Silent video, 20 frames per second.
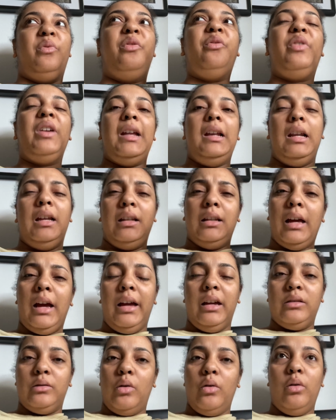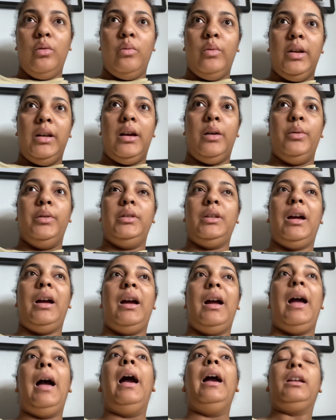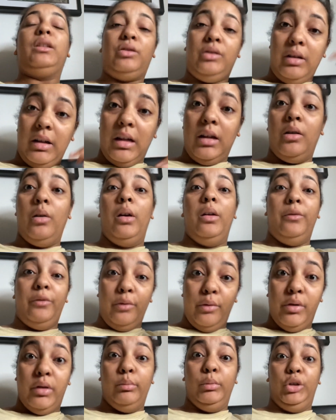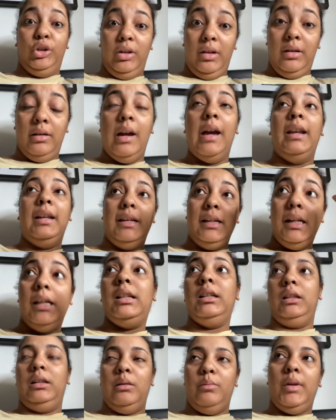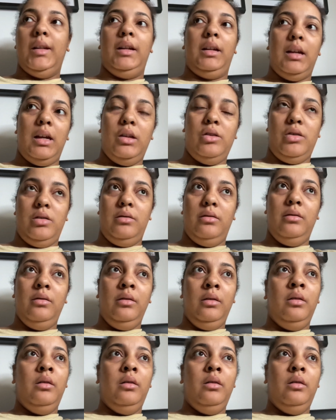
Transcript: feeling that I got when I was actually going through some shit and needed the medication